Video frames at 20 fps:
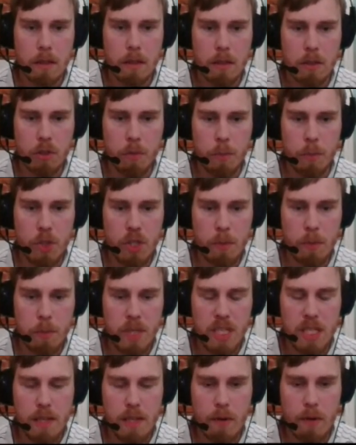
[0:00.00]
So bishop
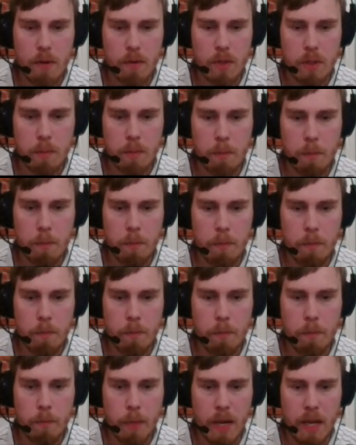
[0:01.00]
d7 was
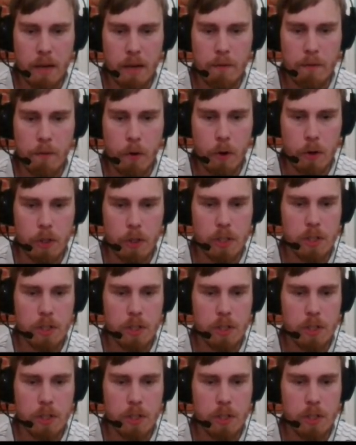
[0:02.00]
played first,